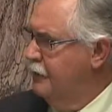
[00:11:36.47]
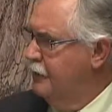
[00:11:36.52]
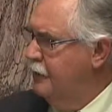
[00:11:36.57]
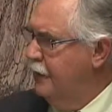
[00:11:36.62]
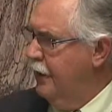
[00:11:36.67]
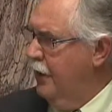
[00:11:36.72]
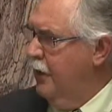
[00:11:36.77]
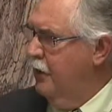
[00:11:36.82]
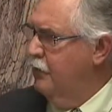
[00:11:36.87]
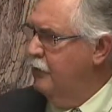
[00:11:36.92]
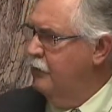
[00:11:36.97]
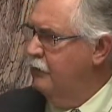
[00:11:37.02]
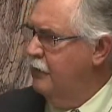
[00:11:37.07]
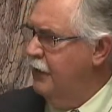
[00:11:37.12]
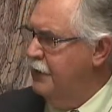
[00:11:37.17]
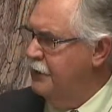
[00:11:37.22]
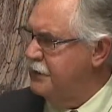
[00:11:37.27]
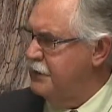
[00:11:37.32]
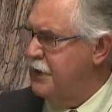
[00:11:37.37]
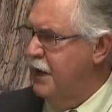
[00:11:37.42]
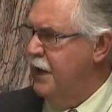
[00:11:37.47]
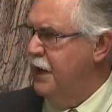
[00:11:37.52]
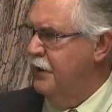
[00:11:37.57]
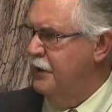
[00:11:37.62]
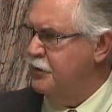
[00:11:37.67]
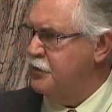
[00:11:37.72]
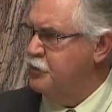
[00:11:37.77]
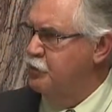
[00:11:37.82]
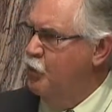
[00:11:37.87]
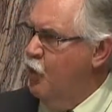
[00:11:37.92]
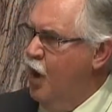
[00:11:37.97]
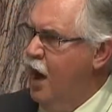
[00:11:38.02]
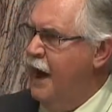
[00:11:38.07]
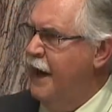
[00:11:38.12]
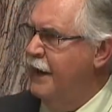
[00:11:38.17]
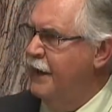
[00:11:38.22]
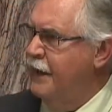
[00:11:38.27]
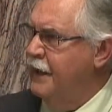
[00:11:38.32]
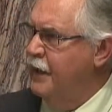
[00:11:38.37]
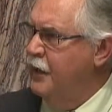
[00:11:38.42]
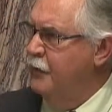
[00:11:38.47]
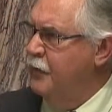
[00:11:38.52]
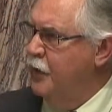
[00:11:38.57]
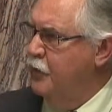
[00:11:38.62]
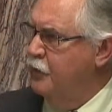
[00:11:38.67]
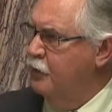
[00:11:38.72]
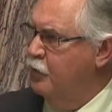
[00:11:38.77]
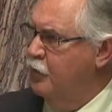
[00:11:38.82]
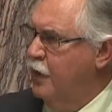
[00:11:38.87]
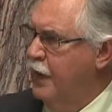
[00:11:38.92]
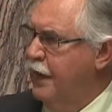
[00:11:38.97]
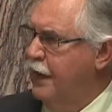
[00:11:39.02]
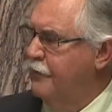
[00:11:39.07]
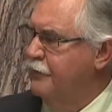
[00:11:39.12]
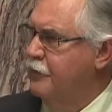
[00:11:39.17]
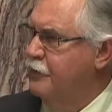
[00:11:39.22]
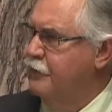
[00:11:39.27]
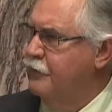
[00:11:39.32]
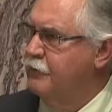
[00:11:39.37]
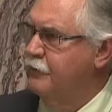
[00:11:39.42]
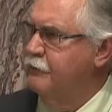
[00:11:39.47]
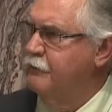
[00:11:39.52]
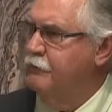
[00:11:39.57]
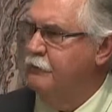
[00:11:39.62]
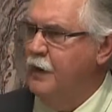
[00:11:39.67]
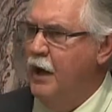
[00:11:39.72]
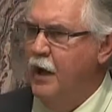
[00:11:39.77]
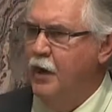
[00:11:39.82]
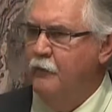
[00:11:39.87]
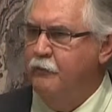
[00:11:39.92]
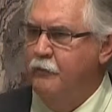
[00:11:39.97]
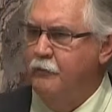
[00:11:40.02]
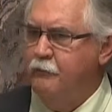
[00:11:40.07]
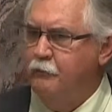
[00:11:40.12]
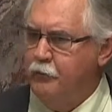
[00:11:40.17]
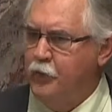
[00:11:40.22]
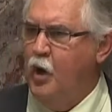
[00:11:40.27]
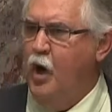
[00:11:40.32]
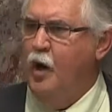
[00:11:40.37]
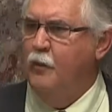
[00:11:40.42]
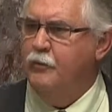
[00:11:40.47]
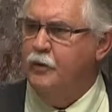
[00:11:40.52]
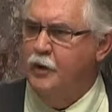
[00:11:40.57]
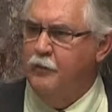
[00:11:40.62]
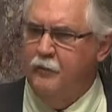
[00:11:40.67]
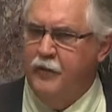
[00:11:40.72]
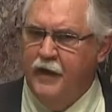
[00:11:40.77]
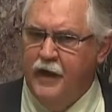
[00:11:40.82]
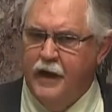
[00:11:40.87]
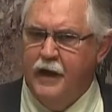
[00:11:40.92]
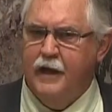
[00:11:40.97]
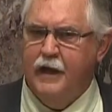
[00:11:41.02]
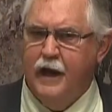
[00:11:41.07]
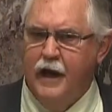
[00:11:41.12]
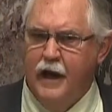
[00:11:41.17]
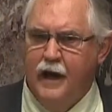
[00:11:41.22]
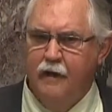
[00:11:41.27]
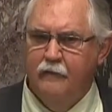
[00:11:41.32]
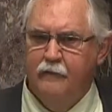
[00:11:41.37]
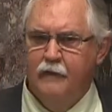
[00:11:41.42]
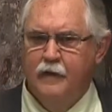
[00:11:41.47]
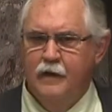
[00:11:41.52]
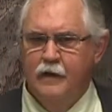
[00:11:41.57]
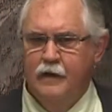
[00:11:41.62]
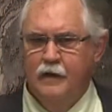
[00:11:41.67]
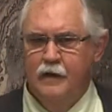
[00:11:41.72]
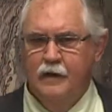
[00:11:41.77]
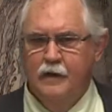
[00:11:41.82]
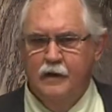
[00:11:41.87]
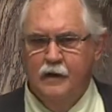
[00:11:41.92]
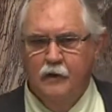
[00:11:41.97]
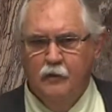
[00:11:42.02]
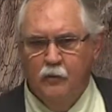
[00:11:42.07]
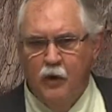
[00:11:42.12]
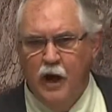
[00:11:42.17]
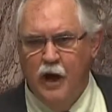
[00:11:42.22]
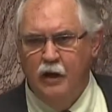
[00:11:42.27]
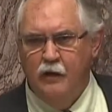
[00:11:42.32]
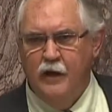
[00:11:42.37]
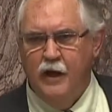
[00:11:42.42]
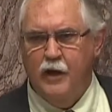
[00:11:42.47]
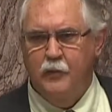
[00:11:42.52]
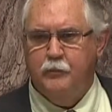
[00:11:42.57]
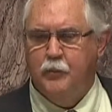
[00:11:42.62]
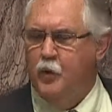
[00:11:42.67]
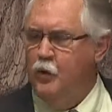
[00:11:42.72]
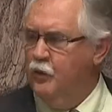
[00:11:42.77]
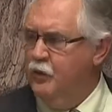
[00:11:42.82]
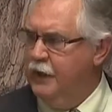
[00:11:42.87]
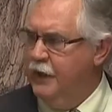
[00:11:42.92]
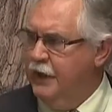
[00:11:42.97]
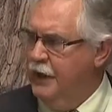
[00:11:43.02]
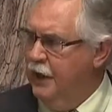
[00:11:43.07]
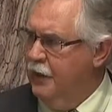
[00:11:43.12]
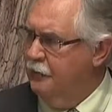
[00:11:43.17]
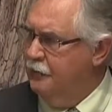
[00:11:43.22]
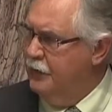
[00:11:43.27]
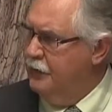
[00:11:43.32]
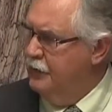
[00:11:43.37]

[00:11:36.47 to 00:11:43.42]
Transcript: You know, instead of this whining about whatever problem they have. Well, they pony up